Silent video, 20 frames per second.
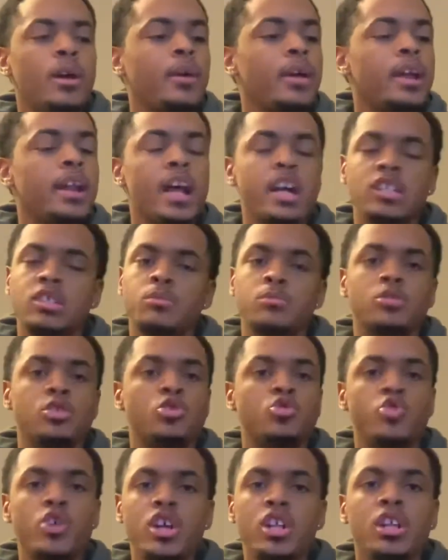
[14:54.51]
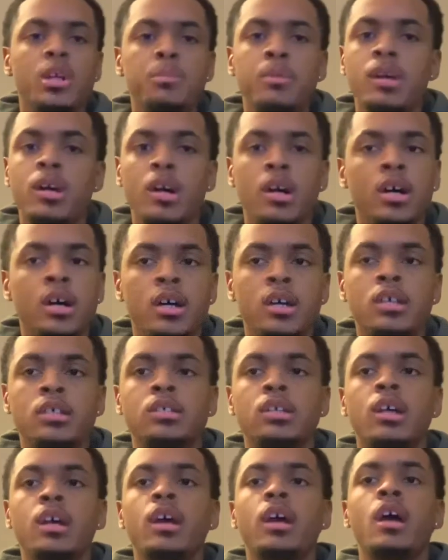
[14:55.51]
And that's strictly because
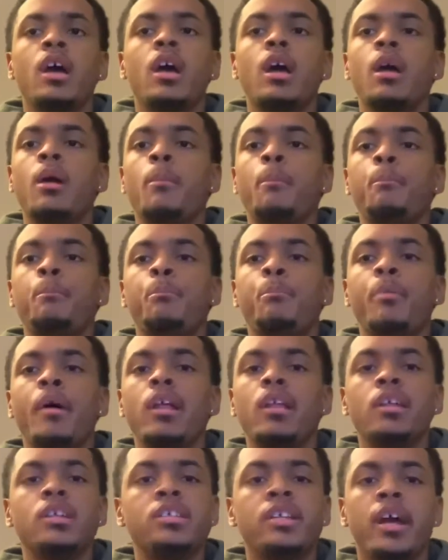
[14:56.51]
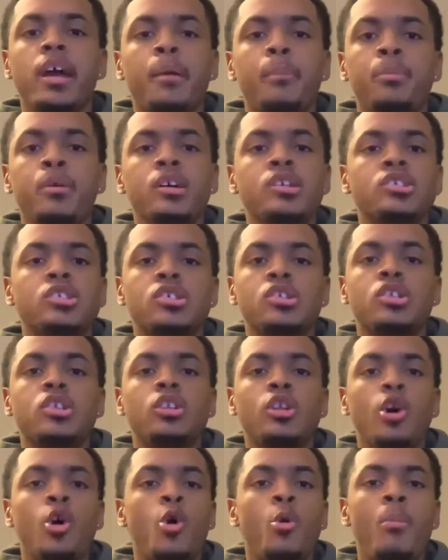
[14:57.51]
Belichick puts
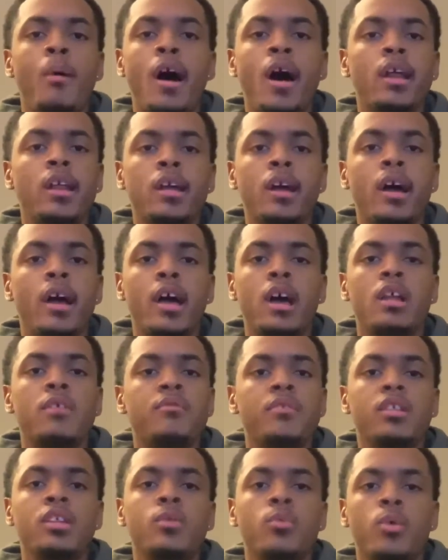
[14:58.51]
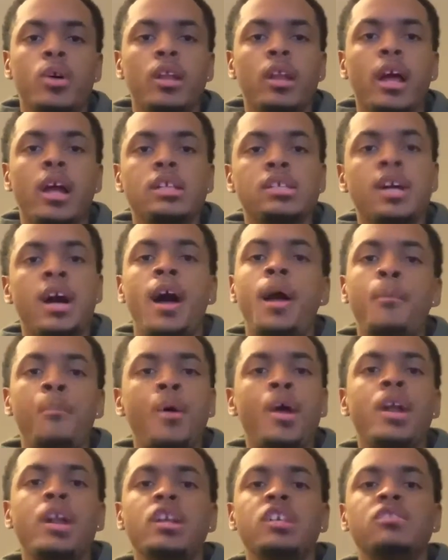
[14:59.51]
nobody ahead of anyone. Like, Tom
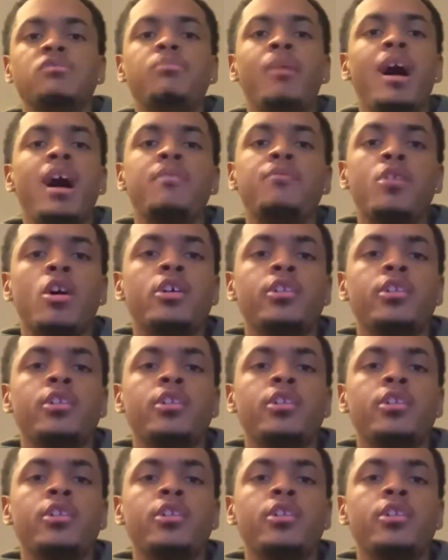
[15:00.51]
Brady is by far the